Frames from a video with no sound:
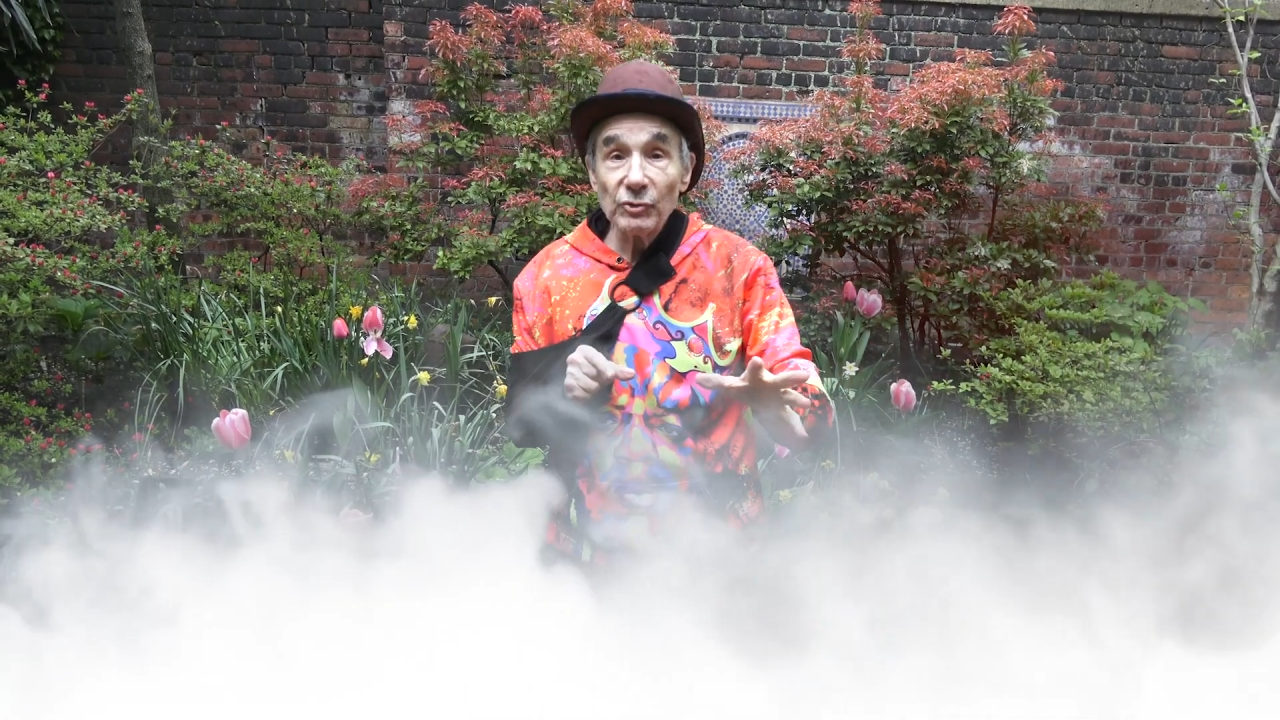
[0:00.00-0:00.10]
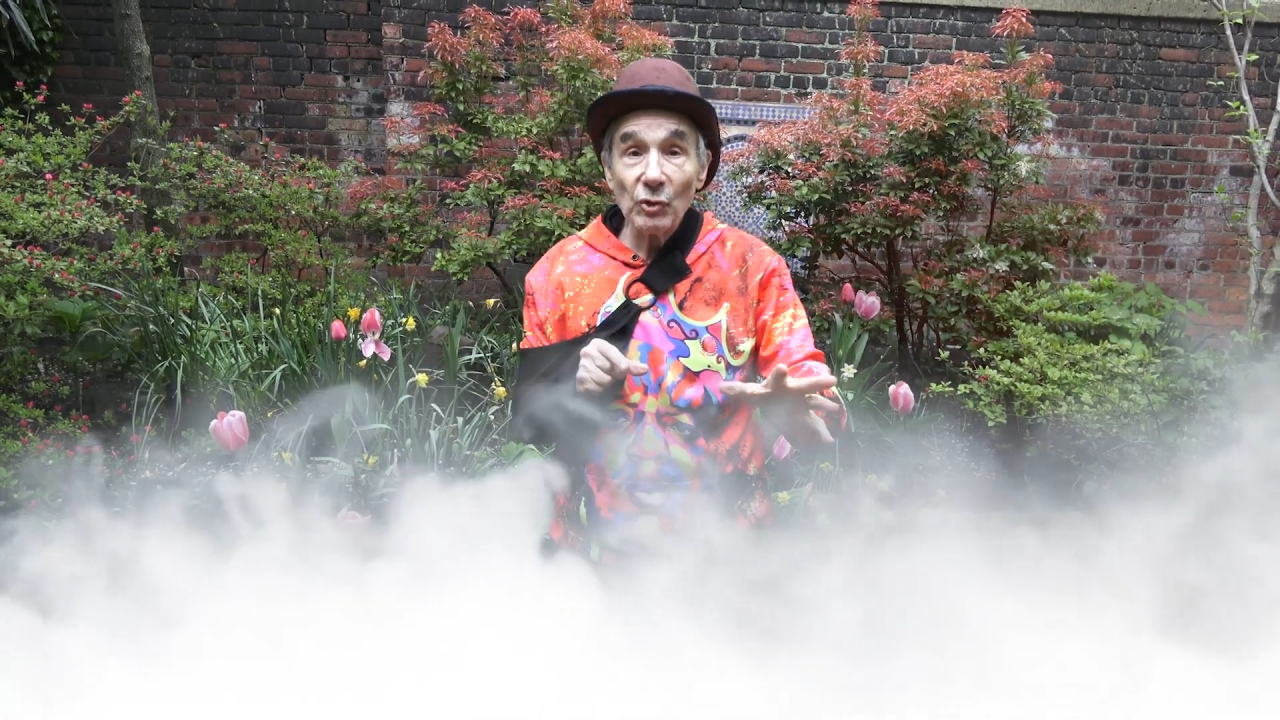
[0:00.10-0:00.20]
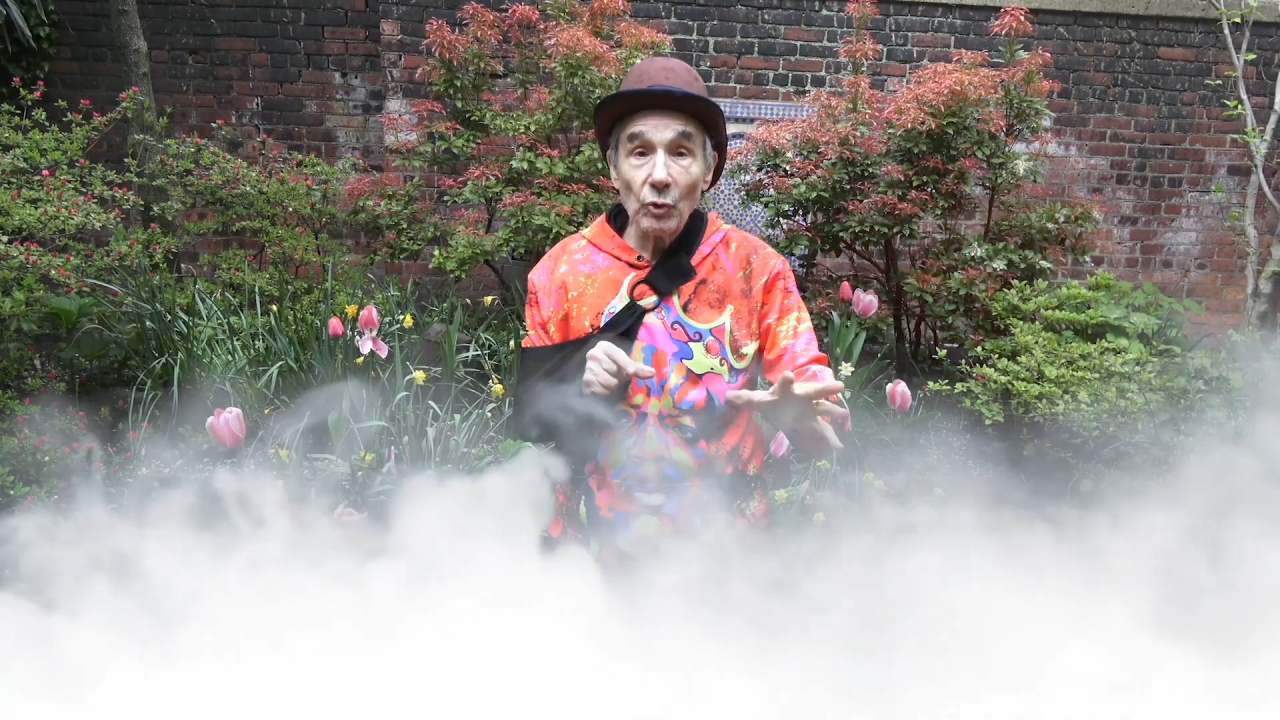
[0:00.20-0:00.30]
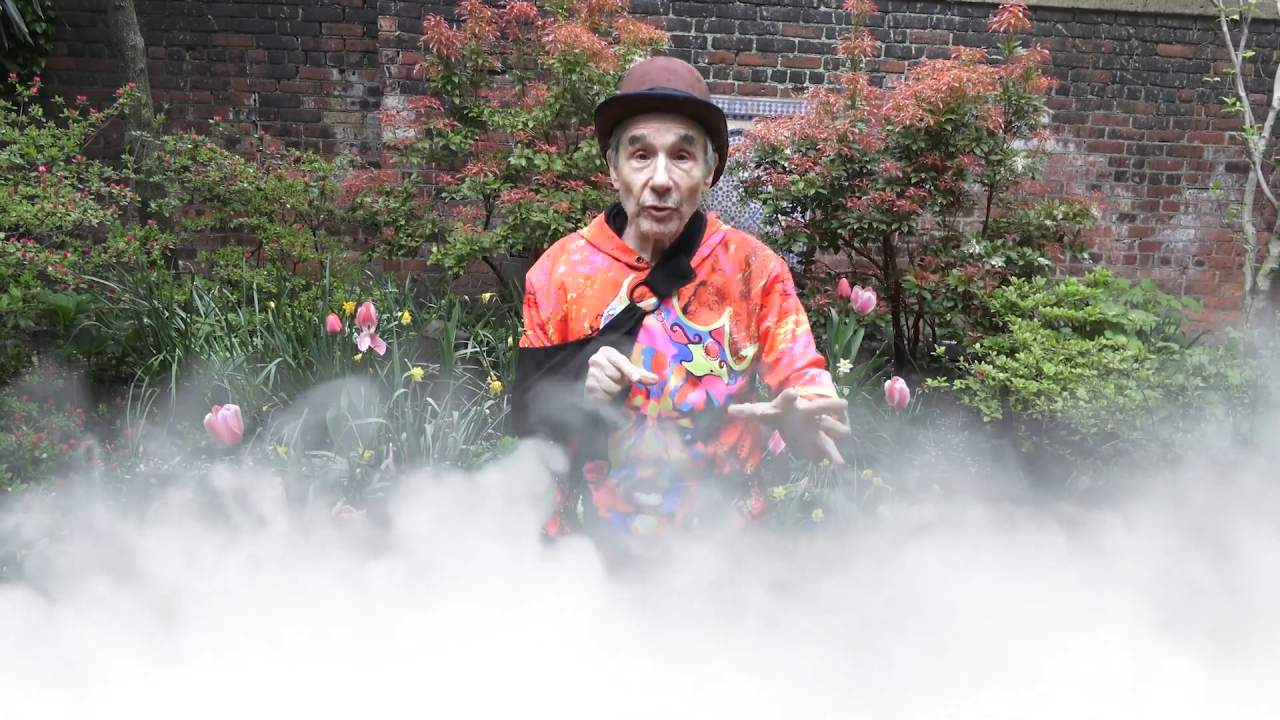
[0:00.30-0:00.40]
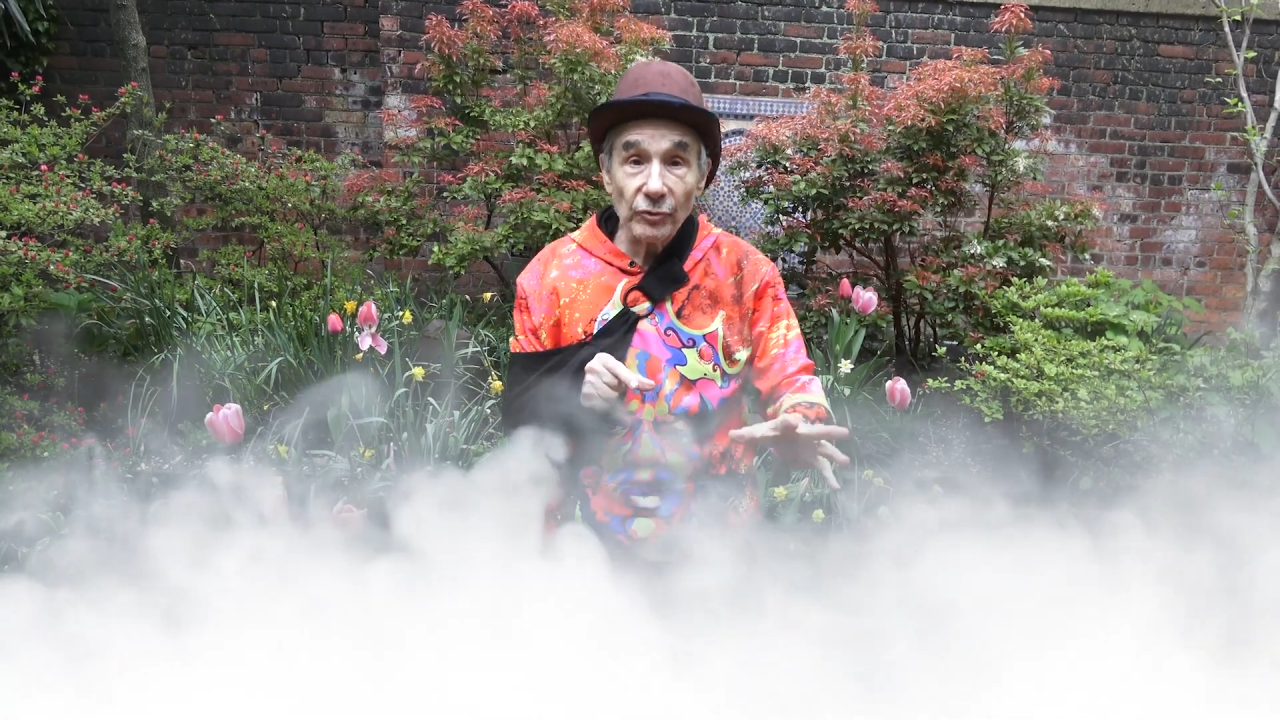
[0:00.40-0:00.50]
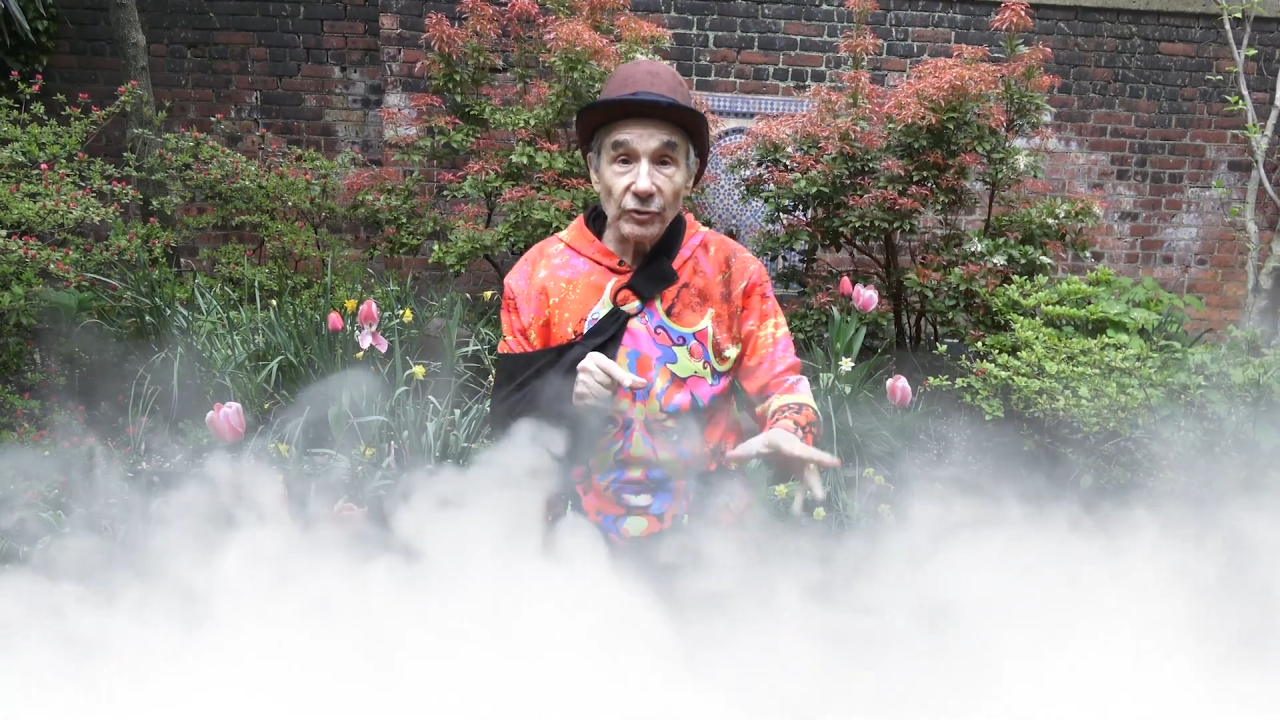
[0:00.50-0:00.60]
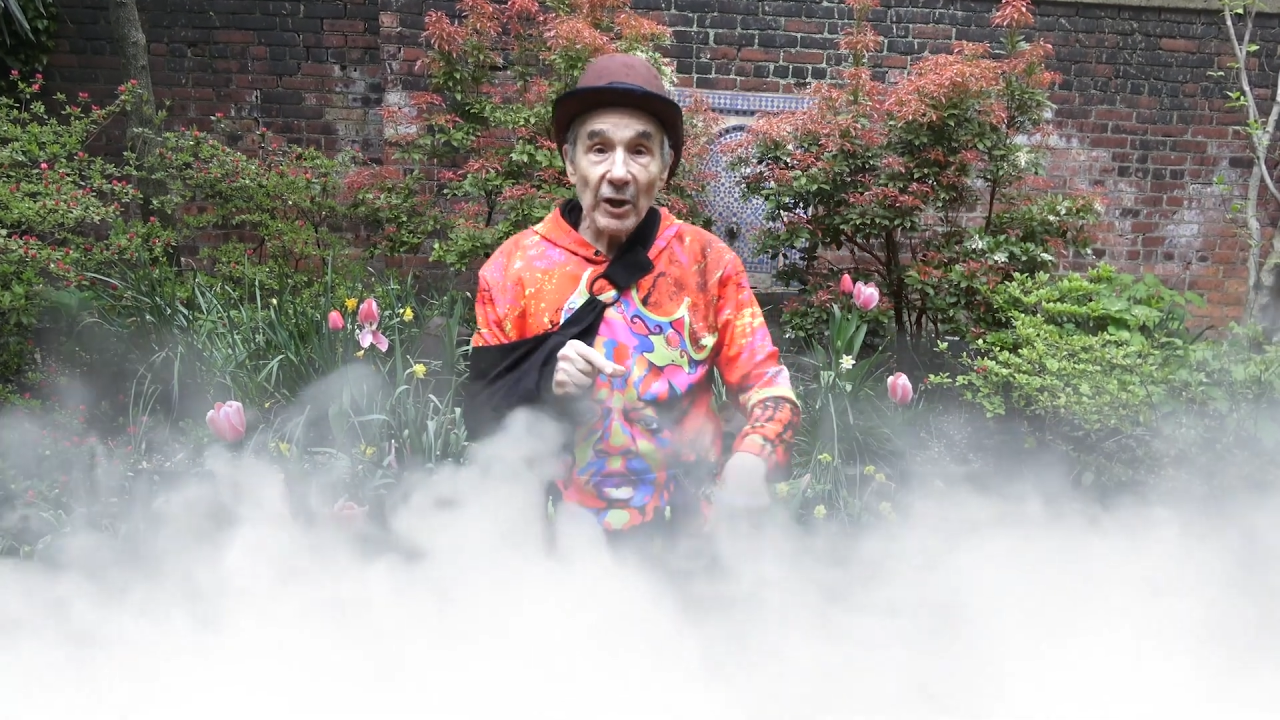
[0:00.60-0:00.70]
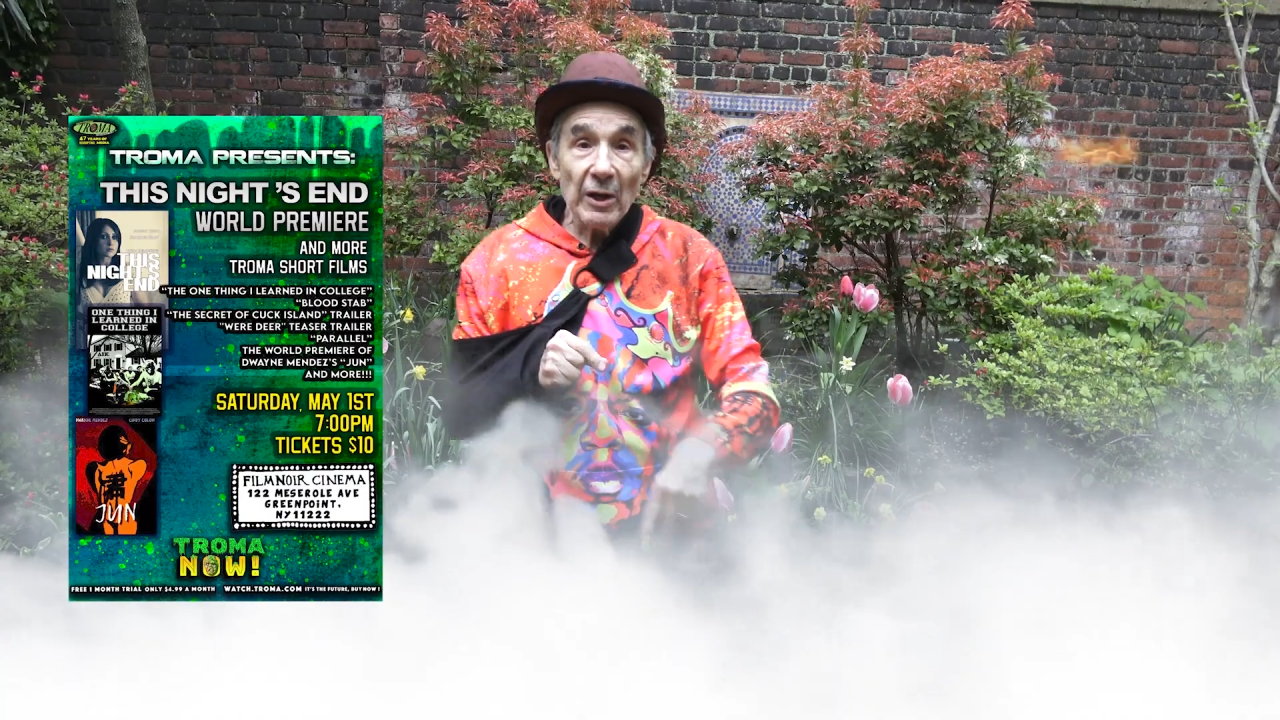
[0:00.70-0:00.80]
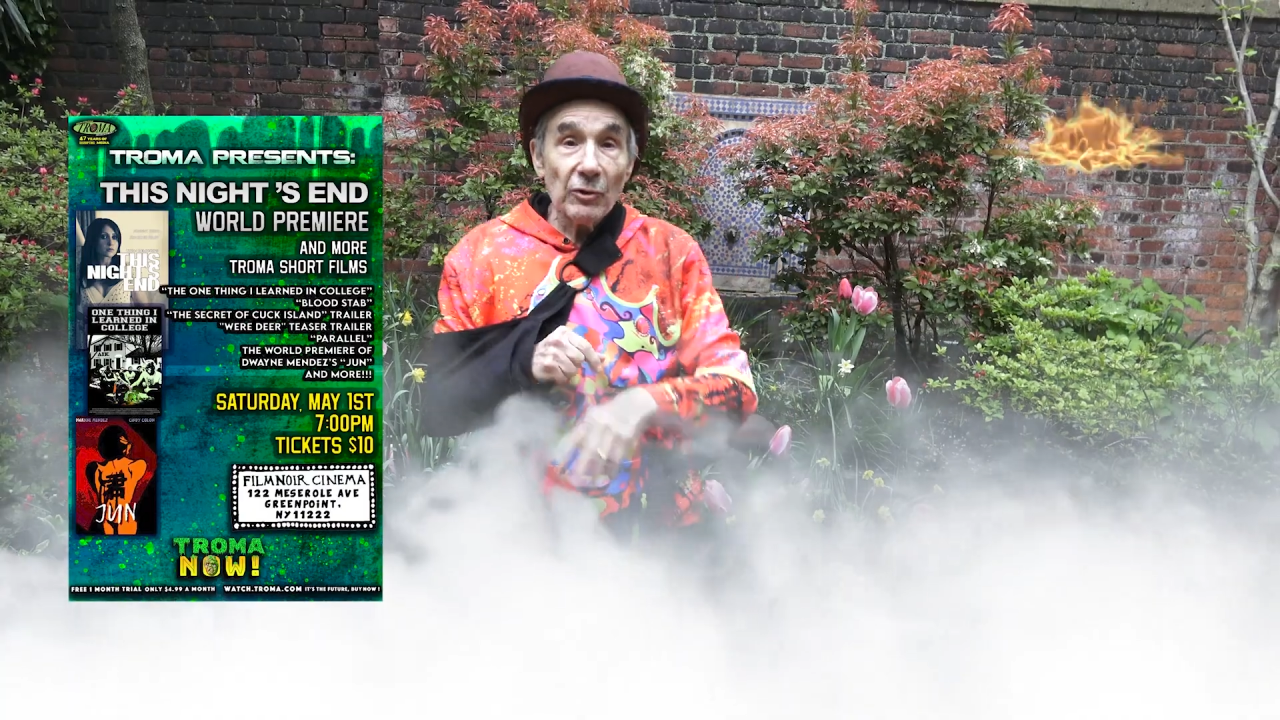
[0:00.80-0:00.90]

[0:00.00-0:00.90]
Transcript: shorts,